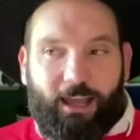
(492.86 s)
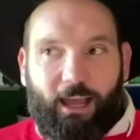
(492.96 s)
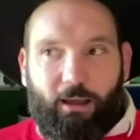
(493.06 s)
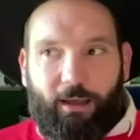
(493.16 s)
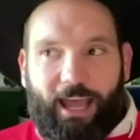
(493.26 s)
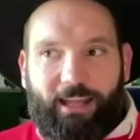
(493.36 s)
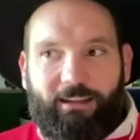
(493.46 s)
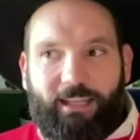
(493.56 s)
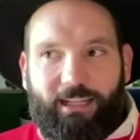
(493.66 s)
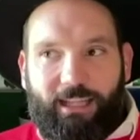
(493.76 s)
uh,
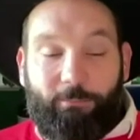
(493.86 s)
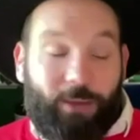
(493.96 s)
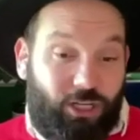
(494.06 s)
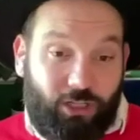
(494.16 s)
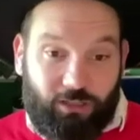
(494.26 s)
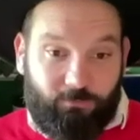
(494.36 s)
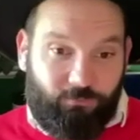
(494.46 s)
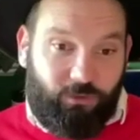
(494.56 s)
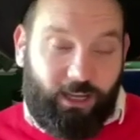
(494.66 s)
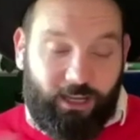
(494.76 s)
and that they measured
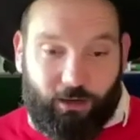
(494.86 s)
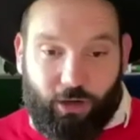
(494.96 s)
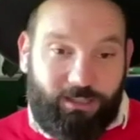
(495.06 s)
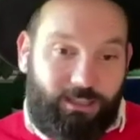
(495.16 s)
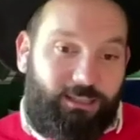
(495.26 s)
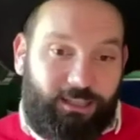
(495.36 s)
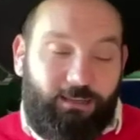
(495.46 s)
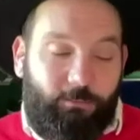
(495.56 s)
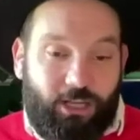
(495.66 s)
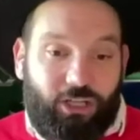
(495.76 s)
uh,
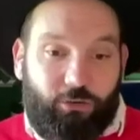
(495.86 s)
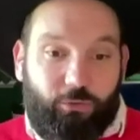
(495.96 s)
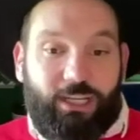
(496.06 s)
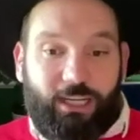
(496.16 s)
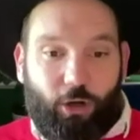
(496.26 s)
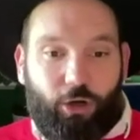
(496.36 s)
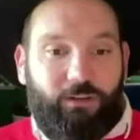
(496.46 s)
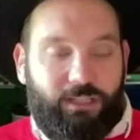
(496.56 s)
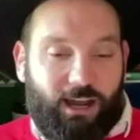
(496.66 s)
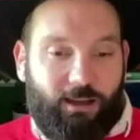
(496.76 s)
consistently measured reading
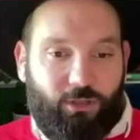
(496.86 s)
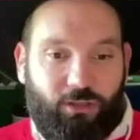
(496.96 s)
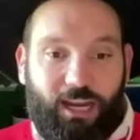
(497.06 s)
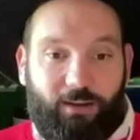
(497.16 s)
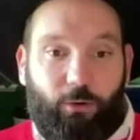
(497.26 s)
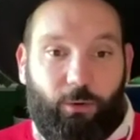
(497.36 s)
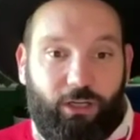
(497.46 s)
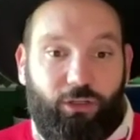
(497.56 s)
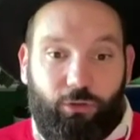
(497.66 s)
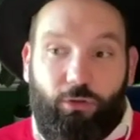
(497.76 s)
over time so that
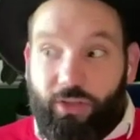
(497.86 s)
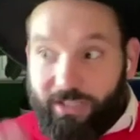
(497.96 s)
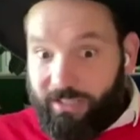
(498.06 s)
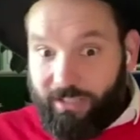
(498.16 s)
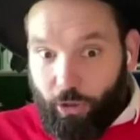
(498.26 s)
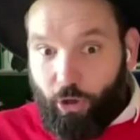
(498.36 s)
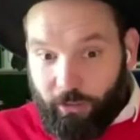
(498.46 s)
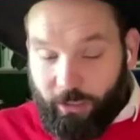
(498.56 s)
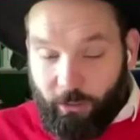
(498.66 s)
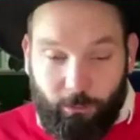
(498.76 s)
everyone knew this is the
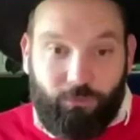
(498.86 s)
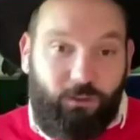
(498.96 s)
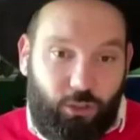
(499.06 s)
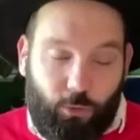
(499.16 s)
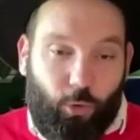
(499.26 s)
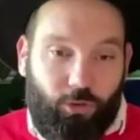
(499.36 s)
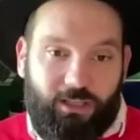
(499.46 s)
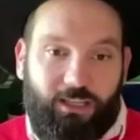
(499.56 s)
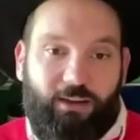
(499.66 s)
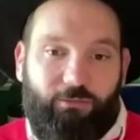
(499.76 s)
goal that we're moving
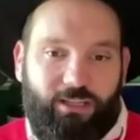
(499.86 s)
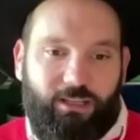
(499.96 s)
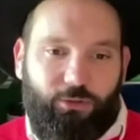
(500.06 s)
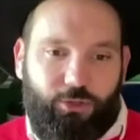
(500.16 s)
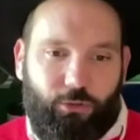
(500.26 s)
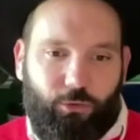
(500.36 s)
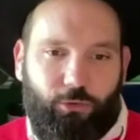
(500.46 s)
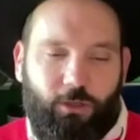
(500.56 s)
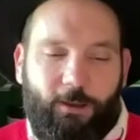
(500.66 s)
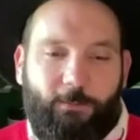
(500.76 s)
towards in every single
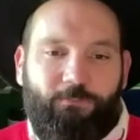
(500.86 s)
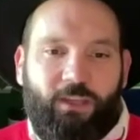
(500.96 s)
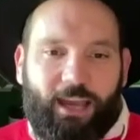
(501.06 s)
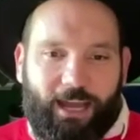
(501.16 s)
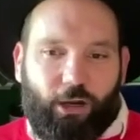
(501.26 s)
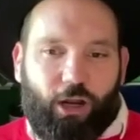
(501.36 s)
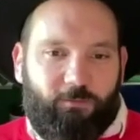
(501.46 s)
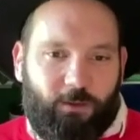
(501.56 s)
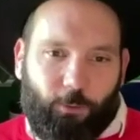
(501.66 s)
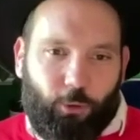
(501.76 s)
school. And a
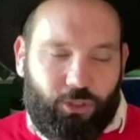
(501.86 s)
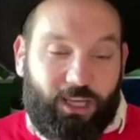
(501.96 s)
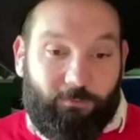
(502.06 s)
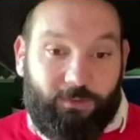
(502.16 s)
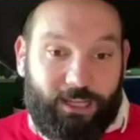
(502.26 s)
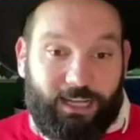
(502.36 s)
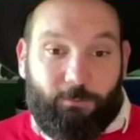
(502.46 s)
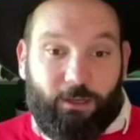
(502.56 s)
lot of people also emphasize